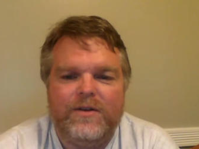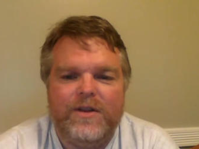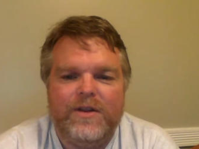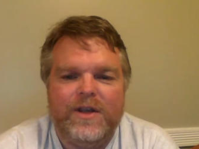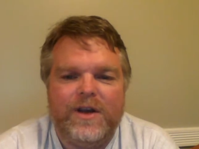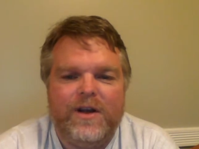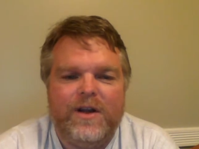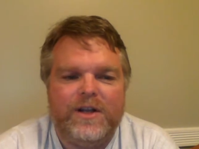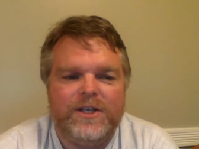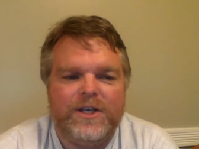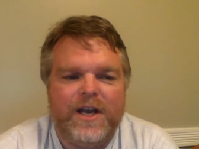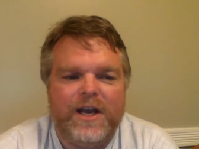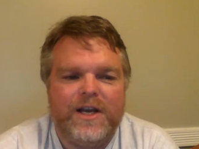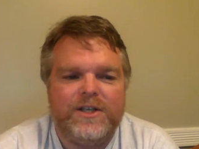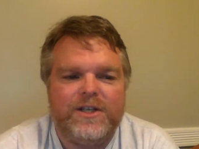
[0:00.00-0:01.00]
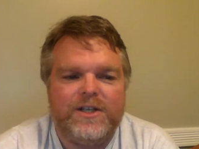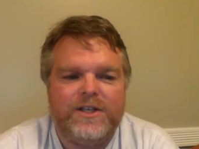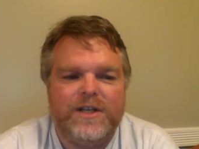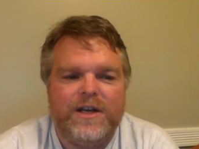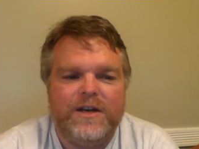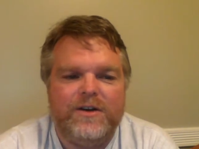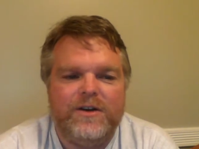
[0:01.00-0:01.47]
to the Ecology Action
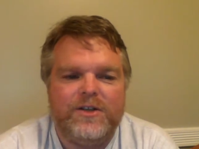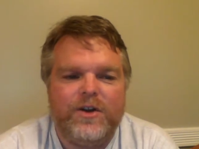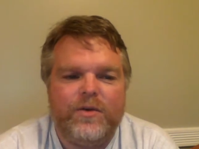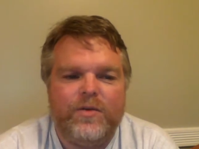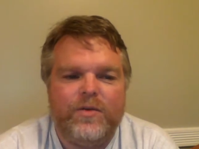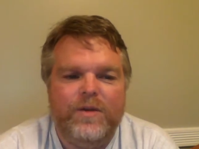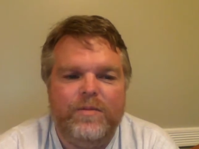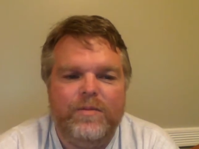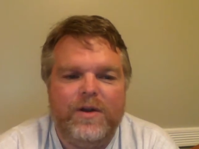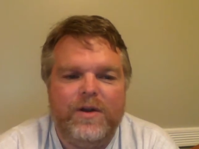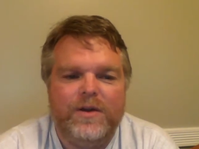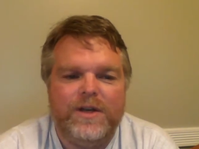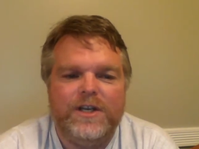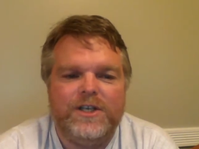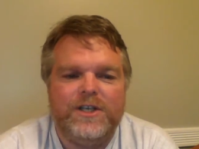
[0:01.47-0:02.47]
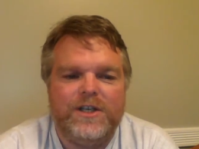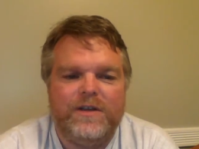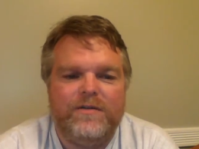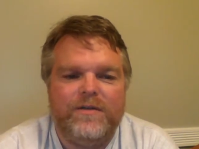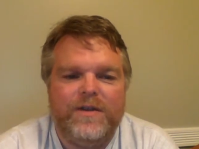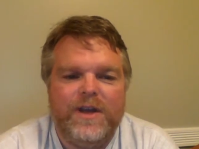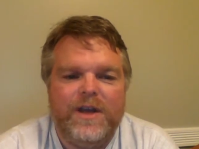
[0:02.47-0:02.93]
Center's Greenbelt
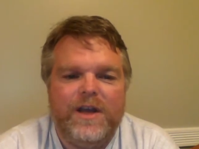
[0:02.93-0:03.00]
Initiative,